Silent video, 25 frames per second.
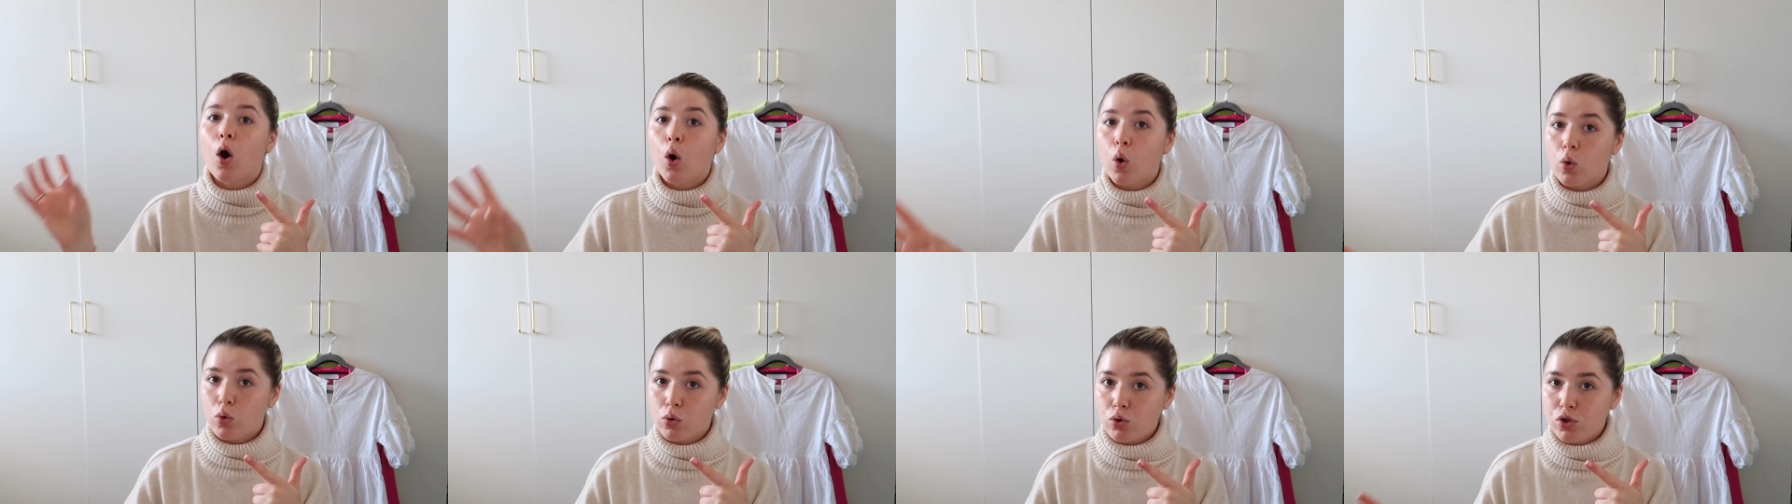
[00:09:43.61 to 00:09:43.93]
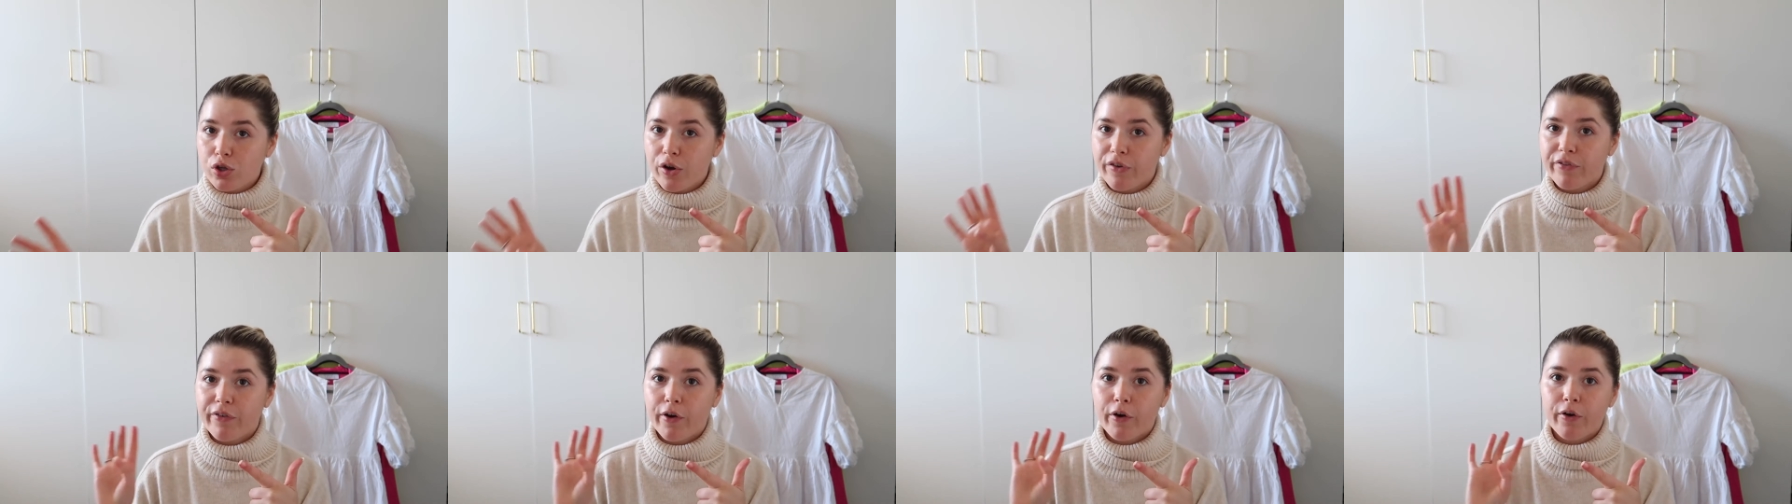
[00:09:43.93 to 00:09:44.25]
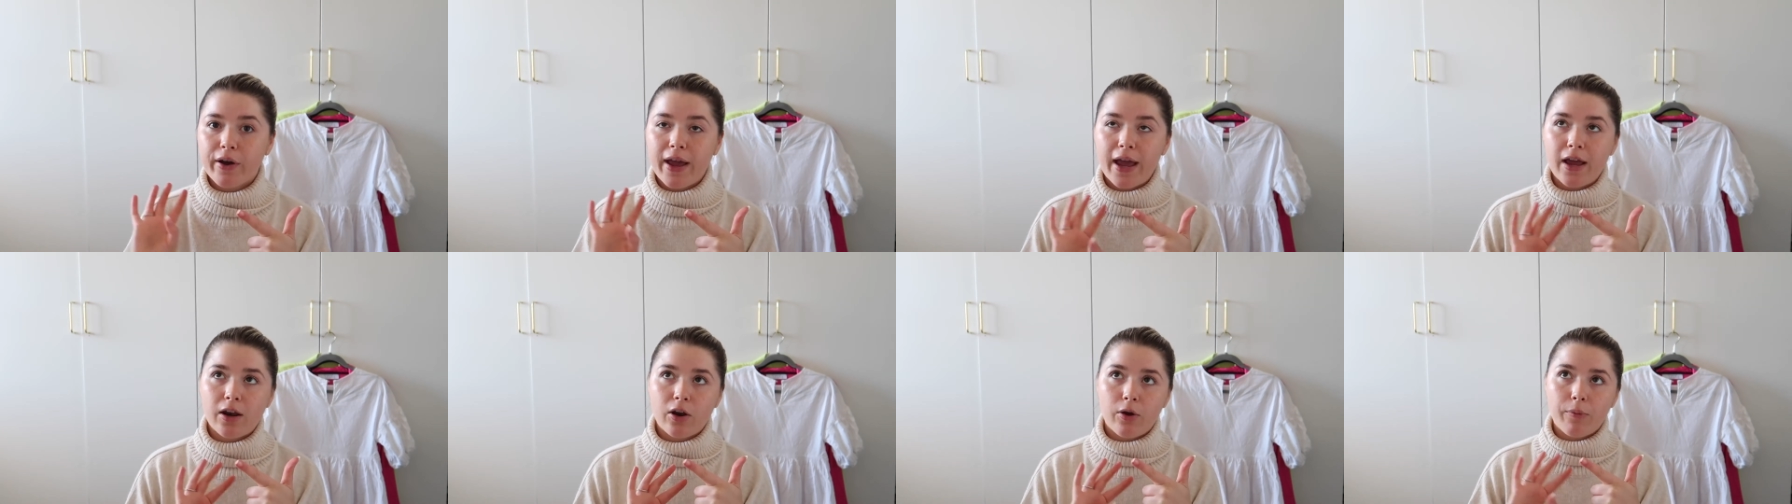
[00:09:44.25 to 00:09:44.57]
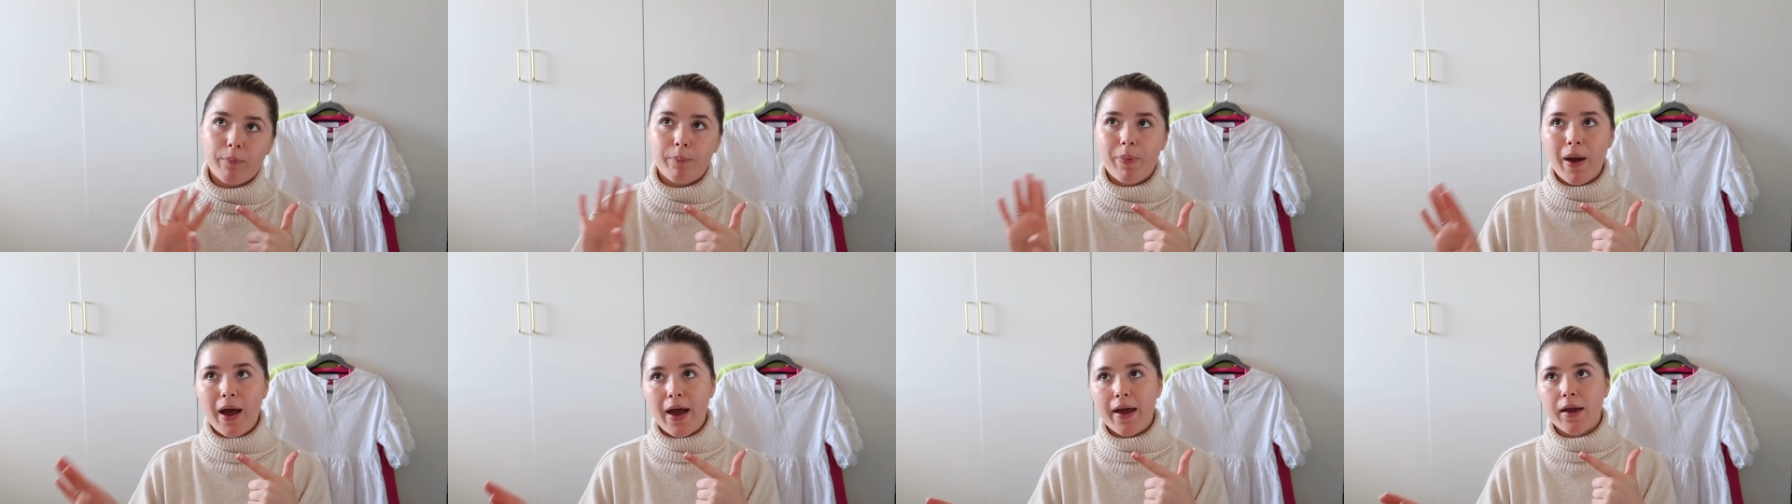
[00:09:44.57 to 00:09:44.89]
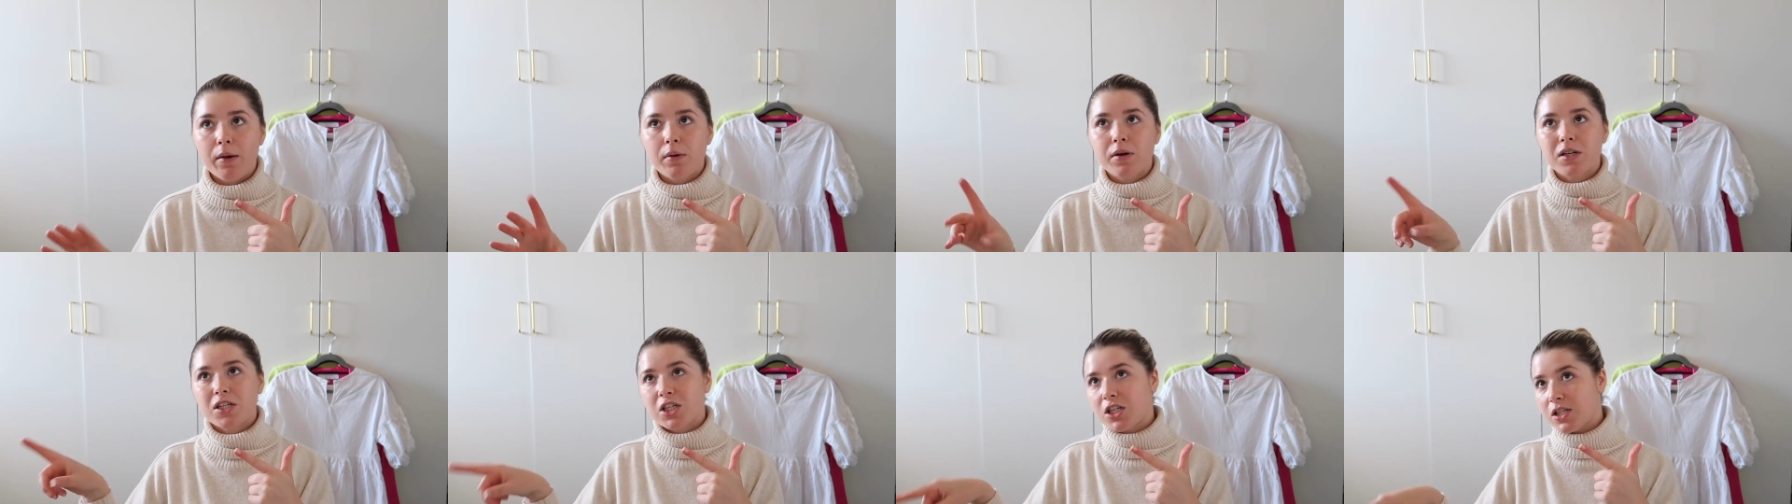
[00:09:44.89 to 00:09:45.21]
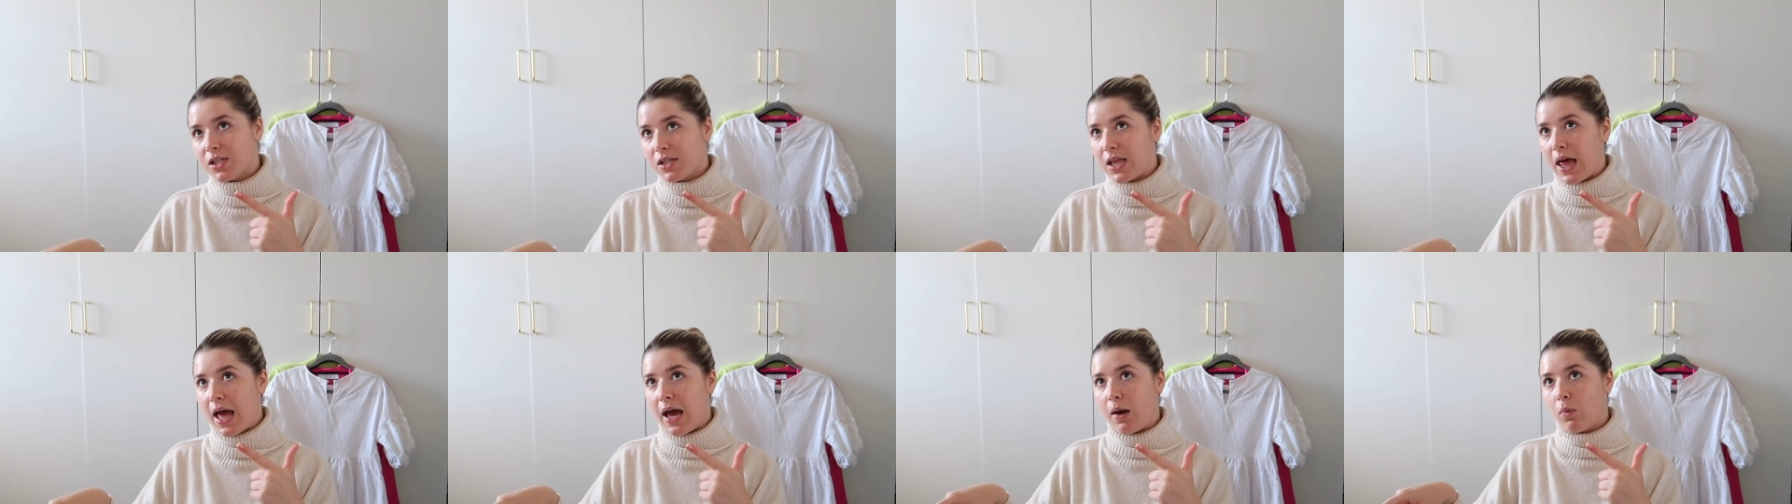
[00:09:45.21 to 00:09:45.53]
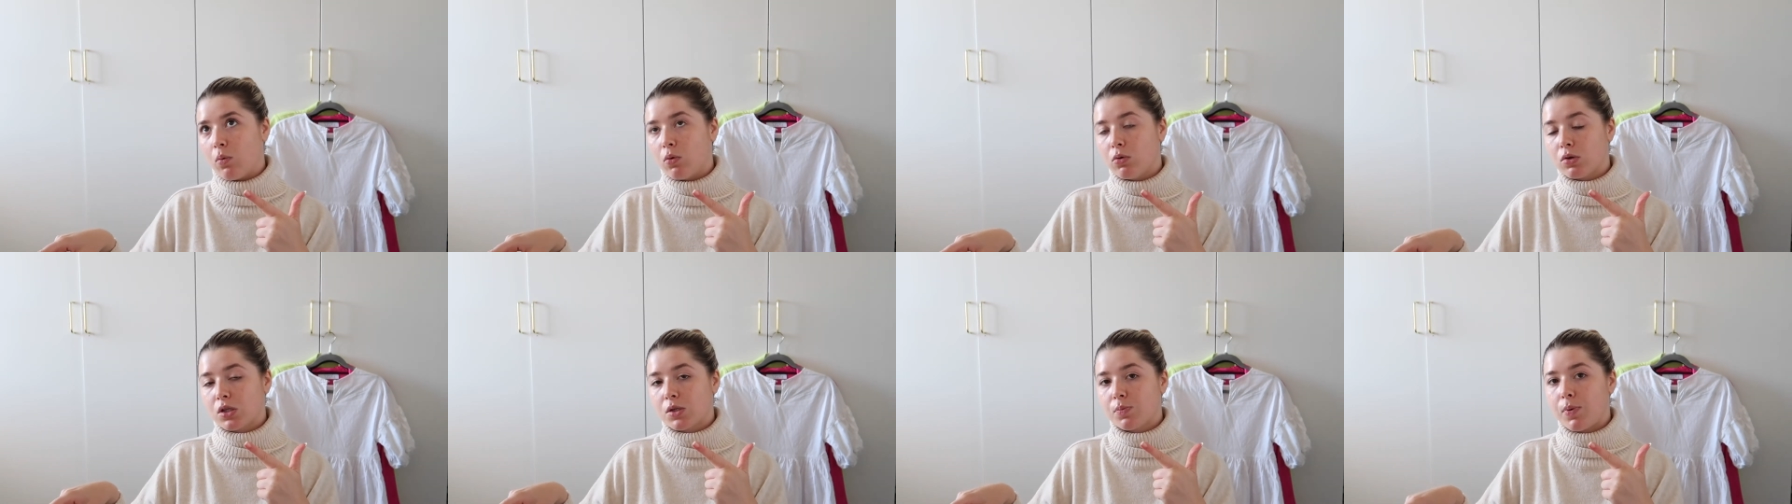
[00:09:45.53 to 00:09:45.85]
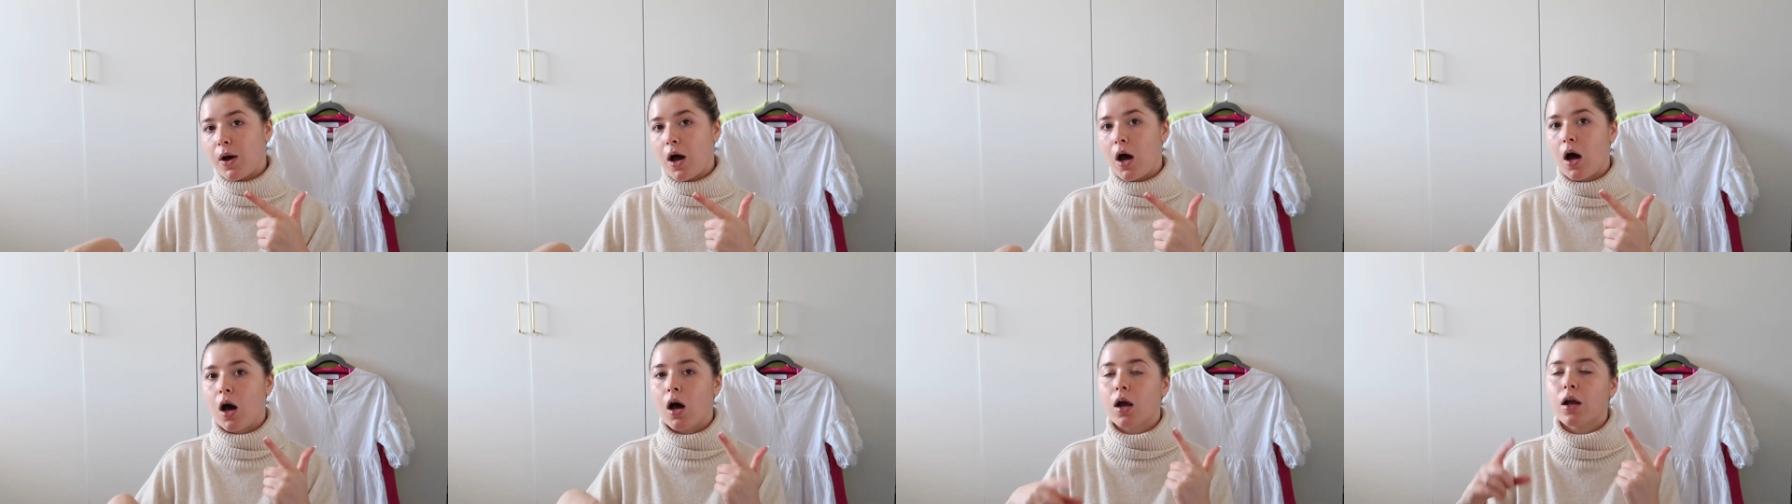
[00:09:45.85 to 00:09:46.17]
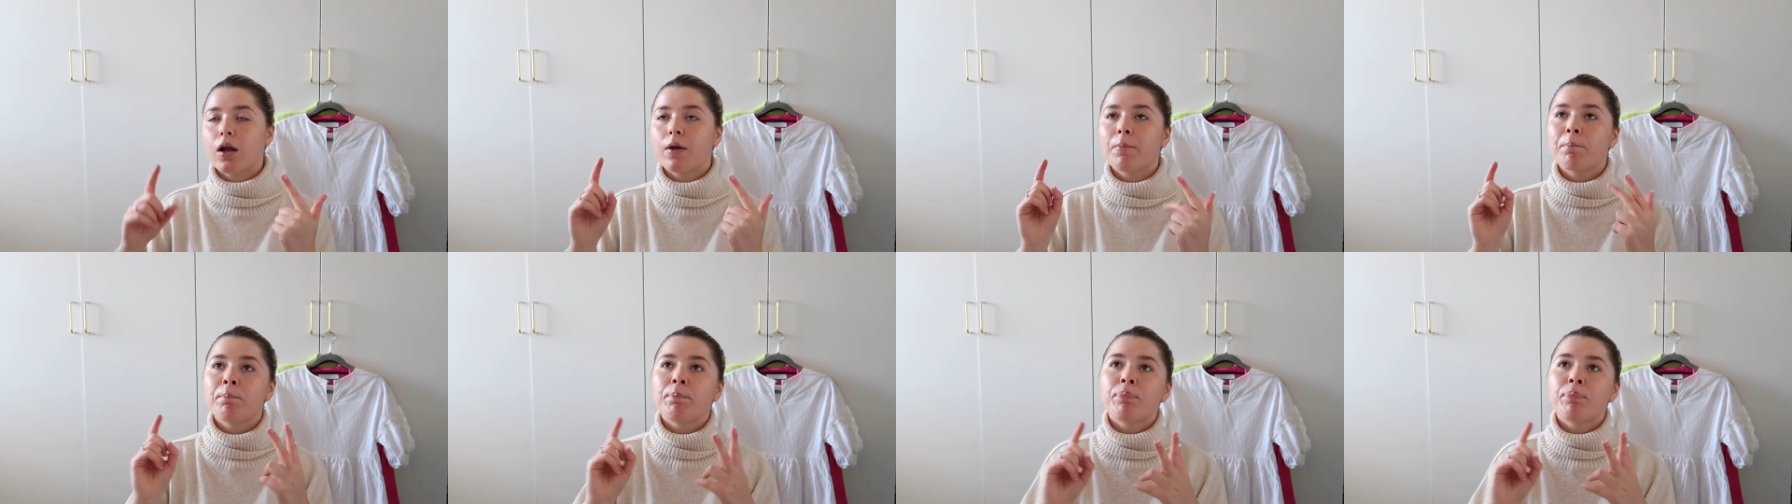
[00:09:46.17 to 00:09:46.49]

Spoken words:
also Volcano Bay, which is their water park.